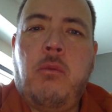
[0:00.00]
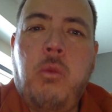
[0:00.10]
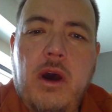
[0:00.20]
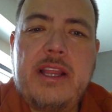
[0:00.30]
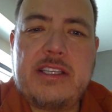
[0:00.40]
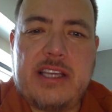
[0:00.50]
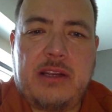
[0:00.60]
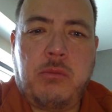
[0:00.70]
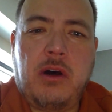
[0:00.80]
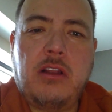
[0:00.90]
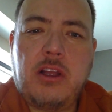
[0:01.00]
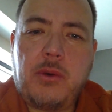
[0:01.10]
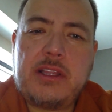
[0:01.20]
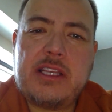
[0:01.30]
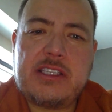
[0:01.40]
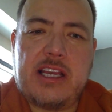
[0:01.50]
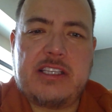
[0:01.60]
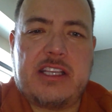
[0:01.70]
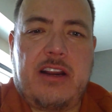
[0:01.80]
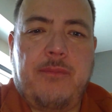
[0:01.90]
What is it? Well, look what it
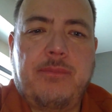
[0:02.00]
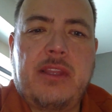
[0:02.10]
says there.